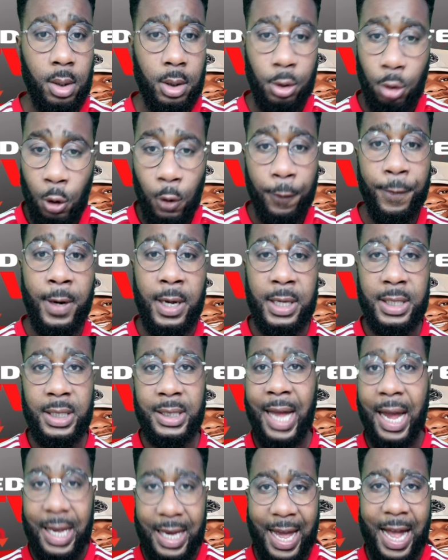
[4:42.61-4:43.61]
Toothless
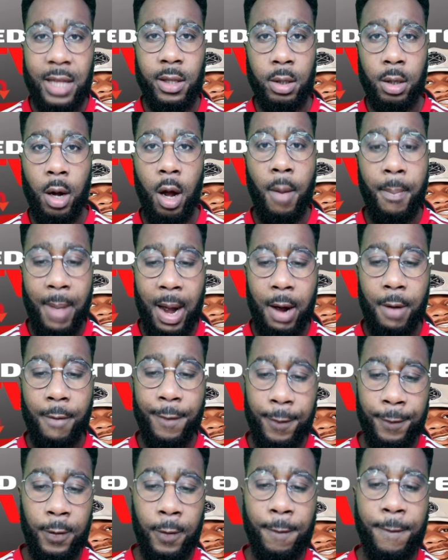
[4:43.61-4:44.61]
that he had to come out
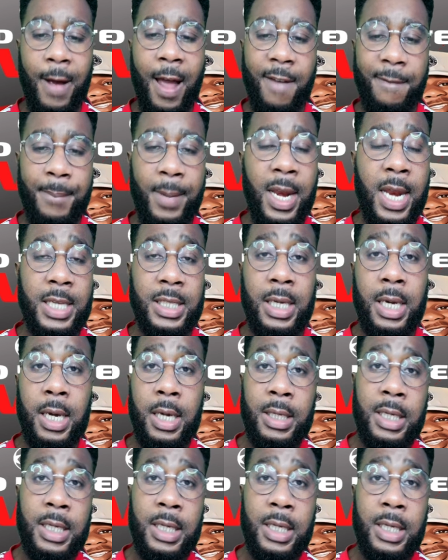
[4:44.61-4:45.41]
55 minutes.